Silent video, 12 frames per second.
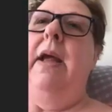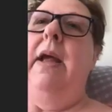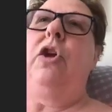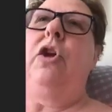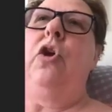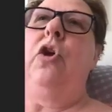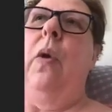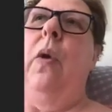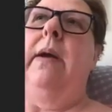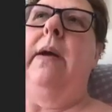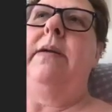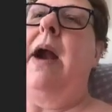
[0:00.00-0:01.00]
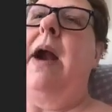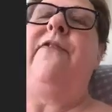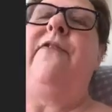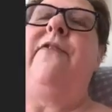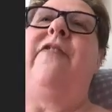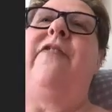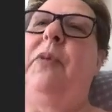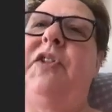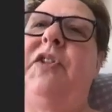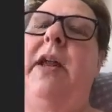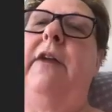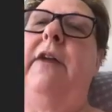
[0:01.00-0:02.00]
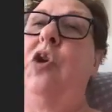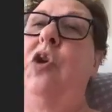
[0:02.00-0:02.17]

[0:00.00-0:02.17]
you 95% of your